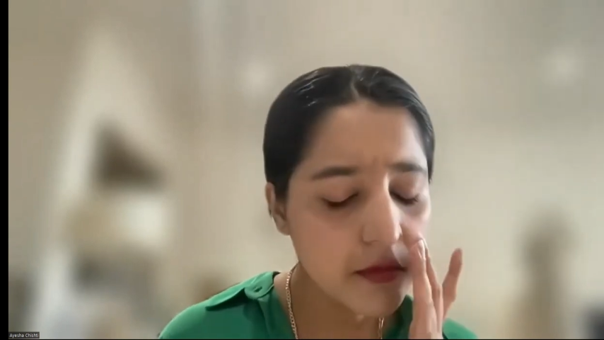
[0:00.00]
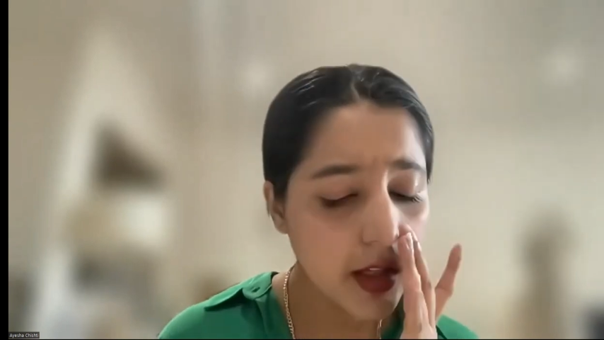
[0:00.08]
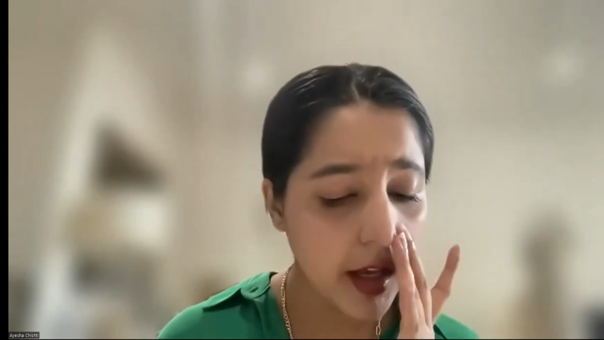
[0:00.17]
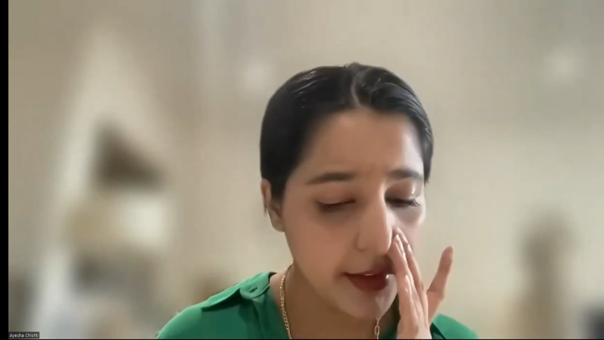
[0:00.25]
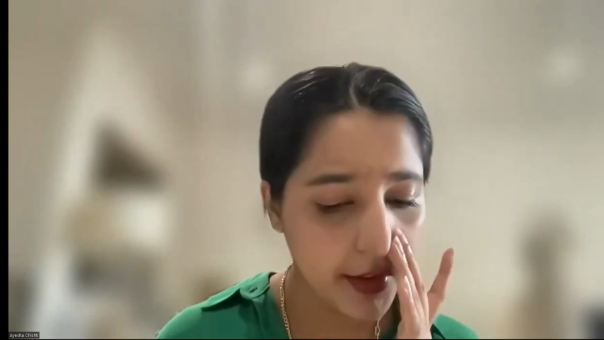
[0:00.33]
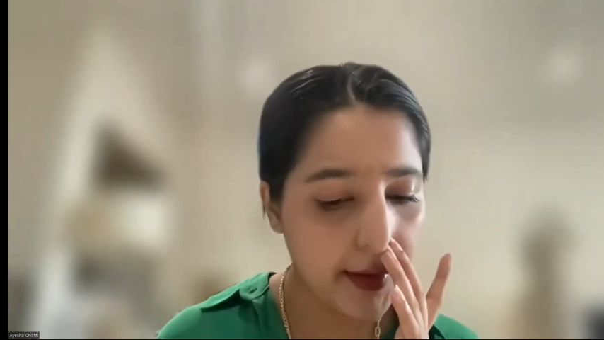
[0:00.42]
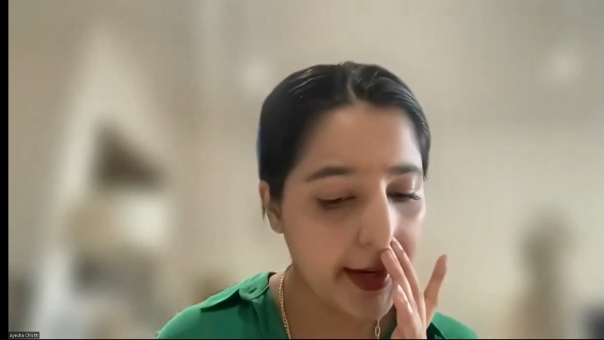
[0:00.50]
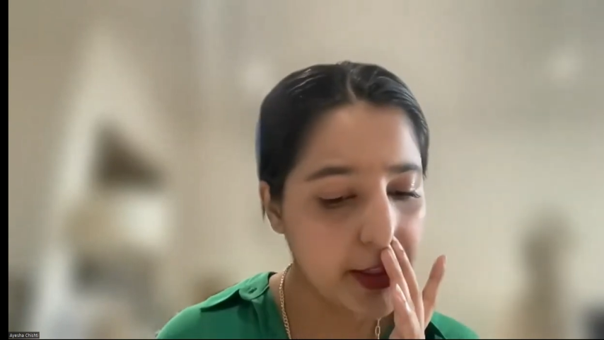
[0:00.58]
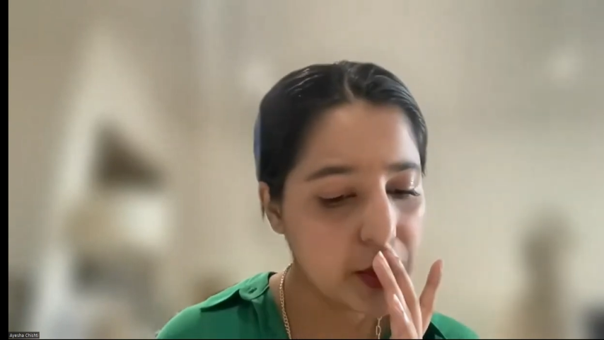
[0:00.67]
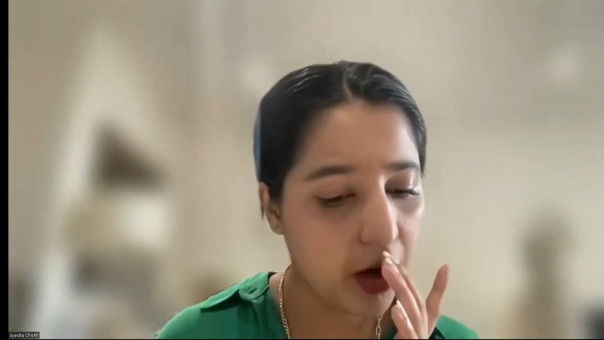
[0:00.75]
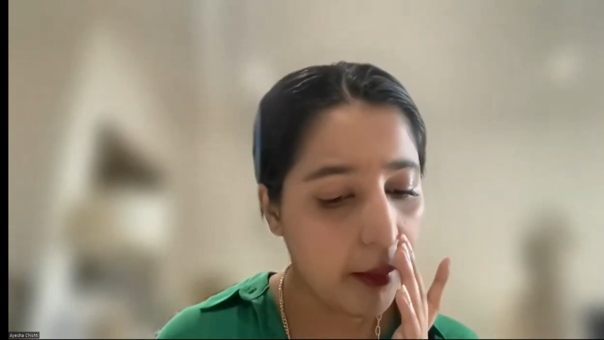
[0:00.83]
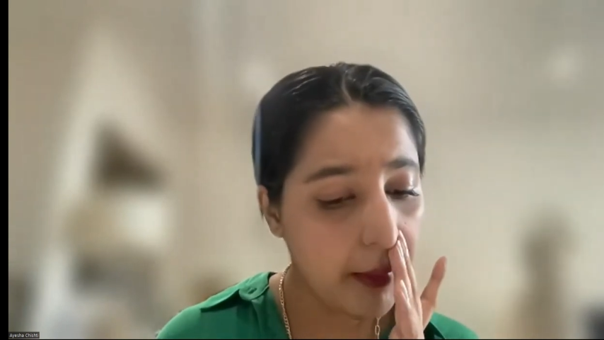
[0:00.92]
the right
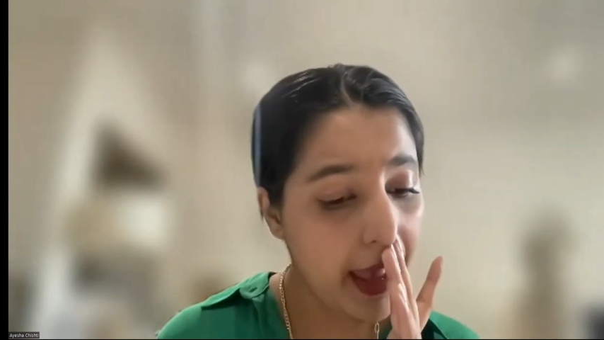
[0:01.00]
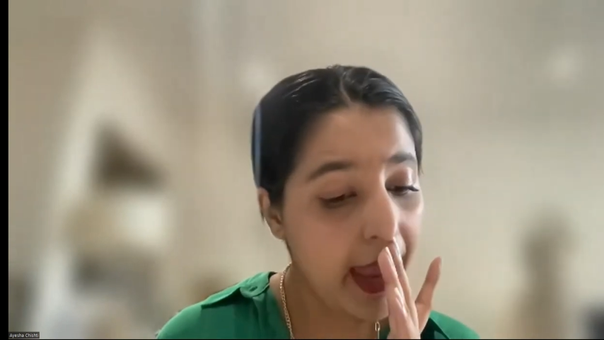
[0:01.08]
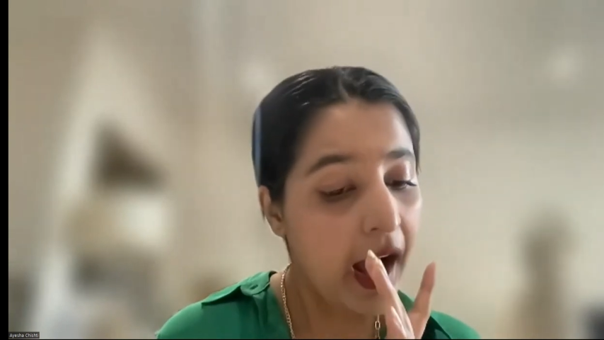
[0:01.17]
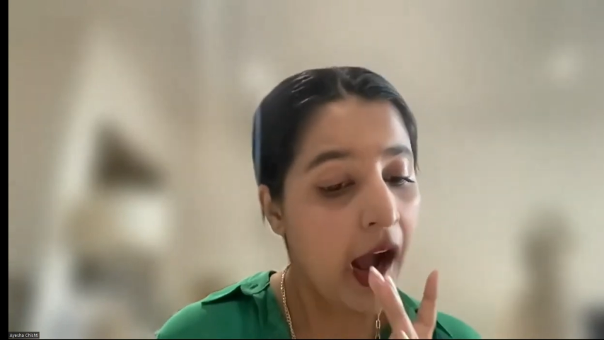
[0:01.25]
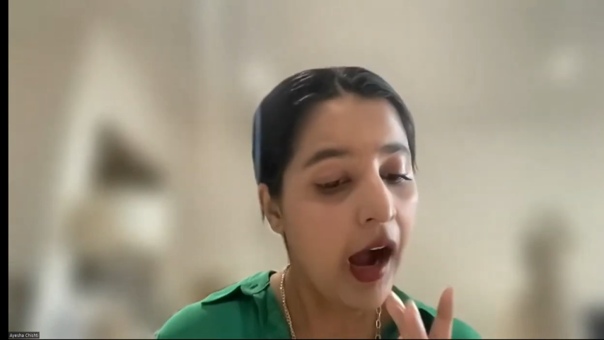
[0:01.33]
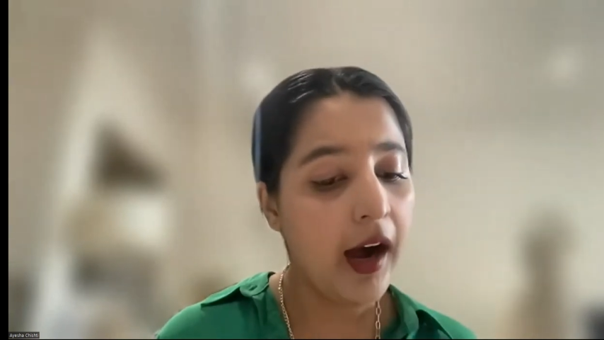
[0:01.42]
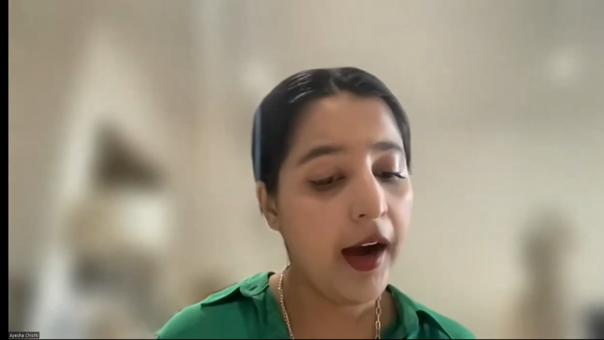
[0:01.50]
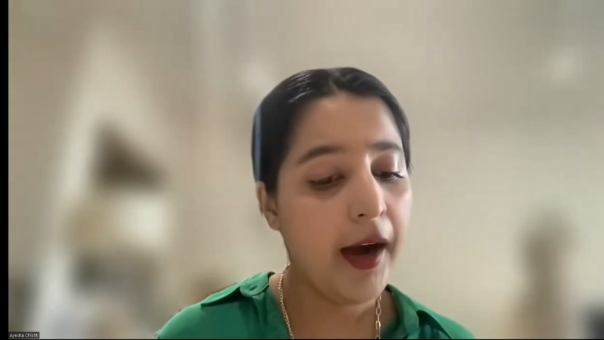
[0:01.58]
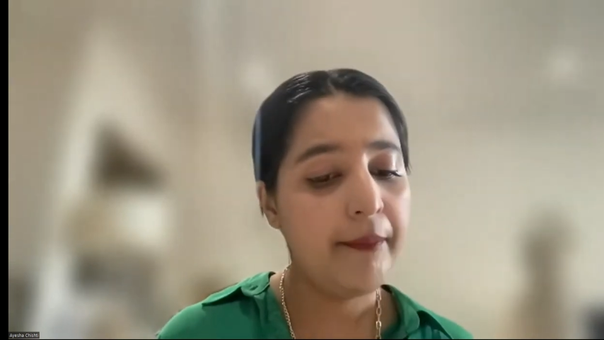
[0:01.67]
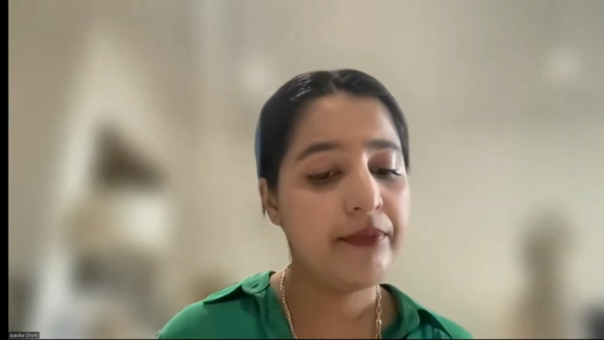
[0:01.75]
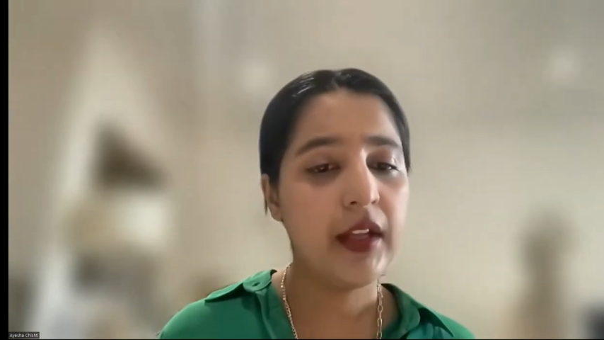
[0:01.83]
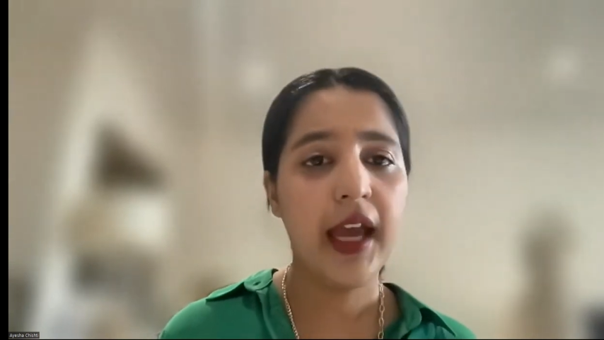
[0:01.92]
job.
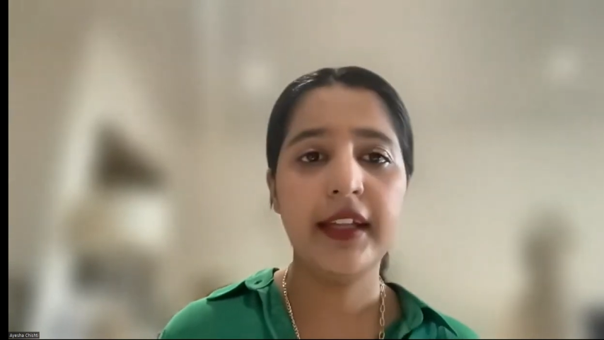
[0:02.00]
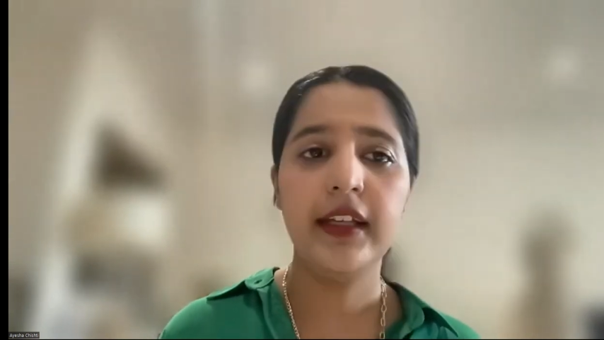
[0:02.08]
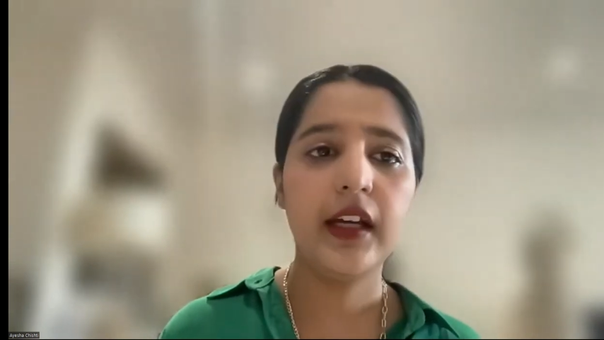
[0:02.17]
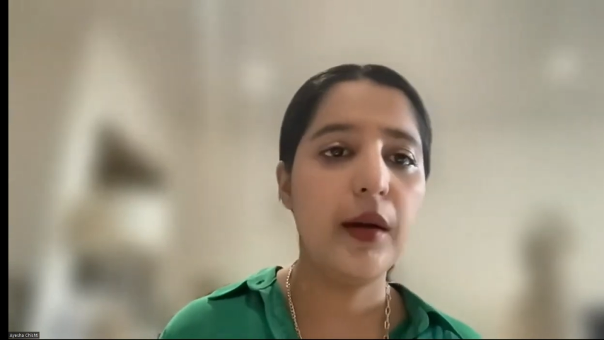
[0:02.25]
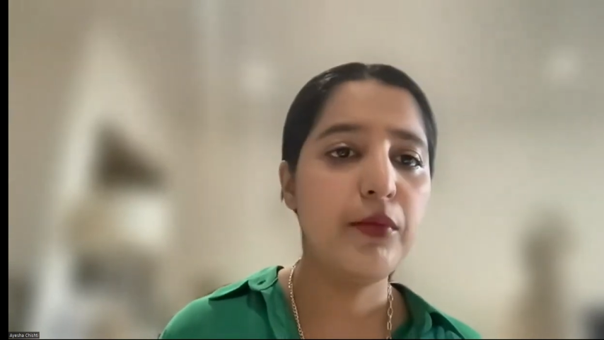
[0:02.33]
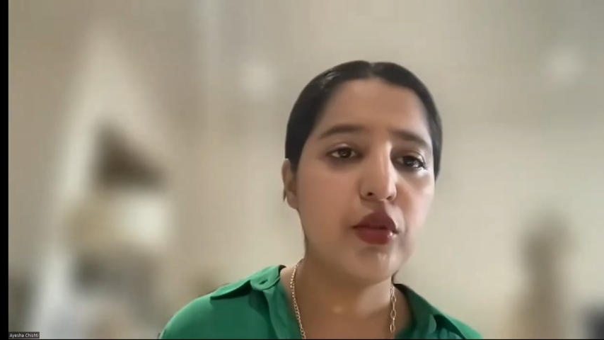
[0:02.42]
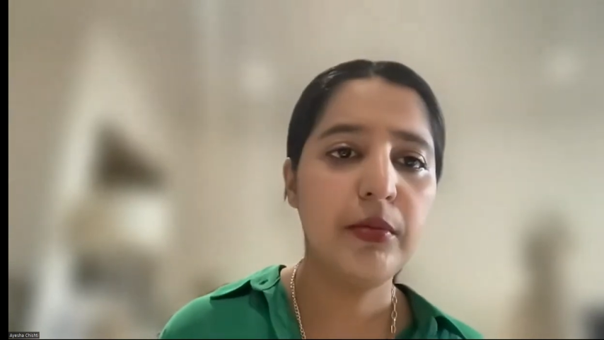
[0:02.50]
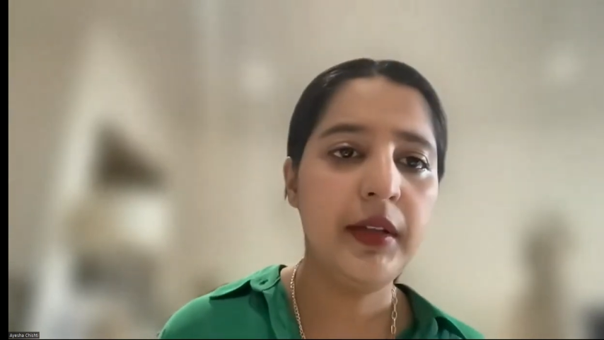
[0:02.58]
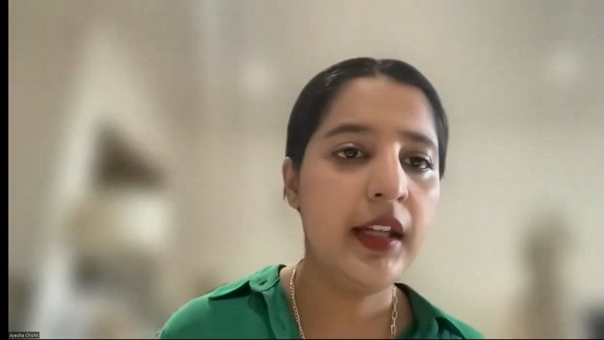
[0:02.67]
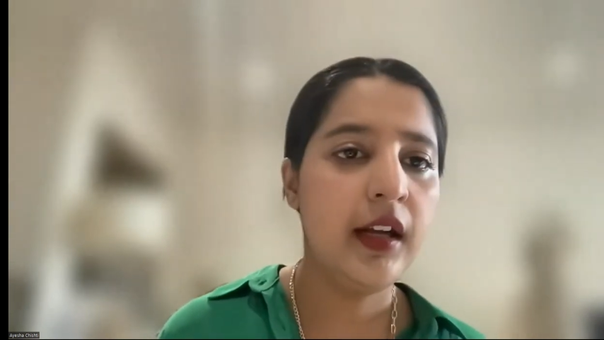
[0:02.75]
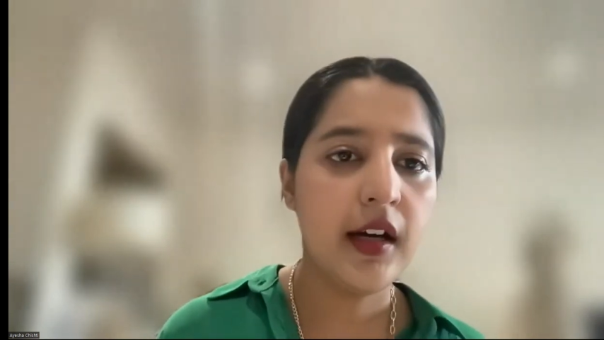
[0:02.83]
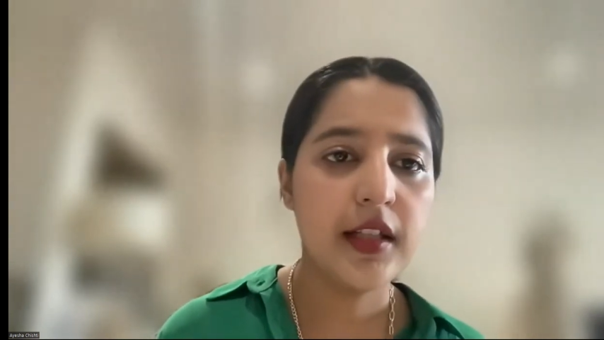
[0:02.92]
And they come to me
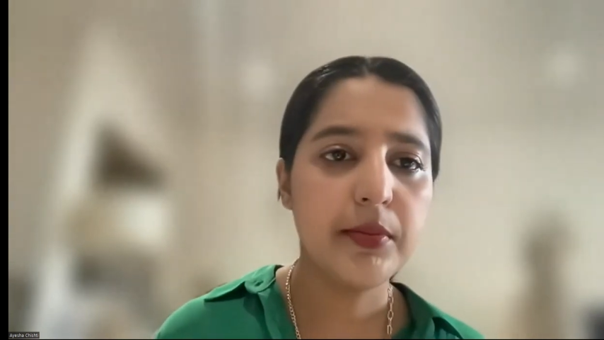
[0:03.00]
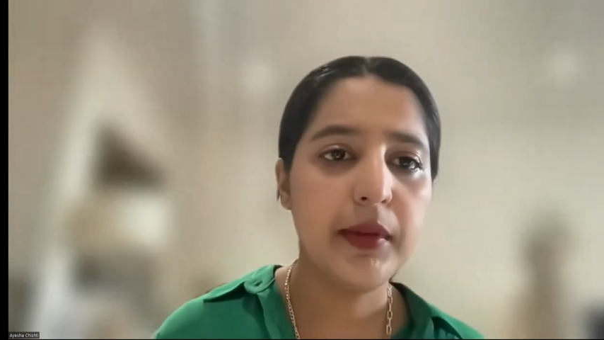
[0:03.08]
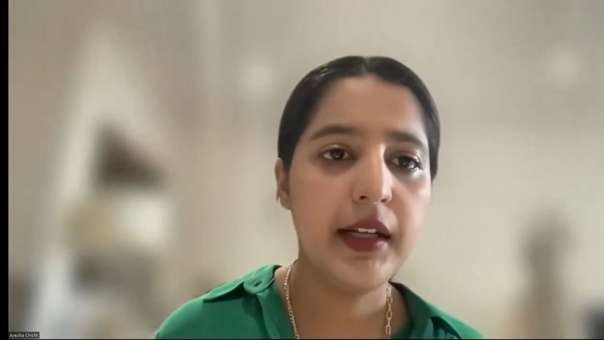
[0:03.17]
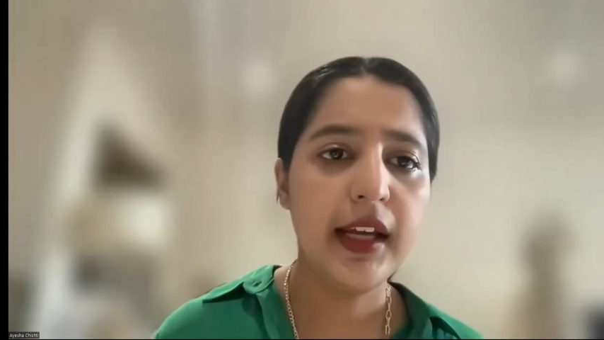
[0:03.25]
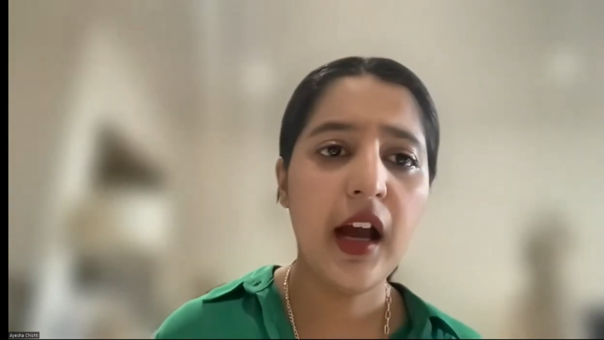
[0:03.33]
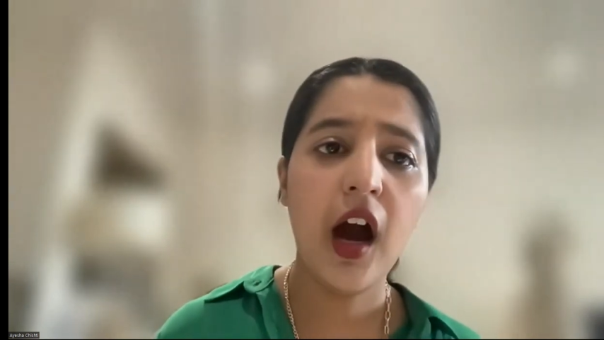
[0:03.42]
and ask me like,